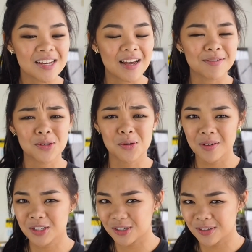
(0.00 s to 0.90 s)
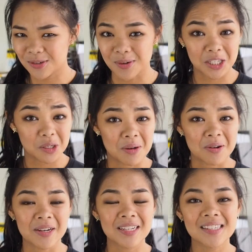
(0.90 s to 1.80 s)
have so much to
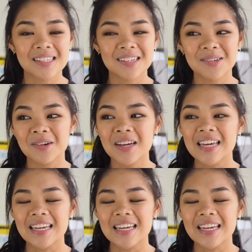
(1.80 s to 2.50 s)
experience still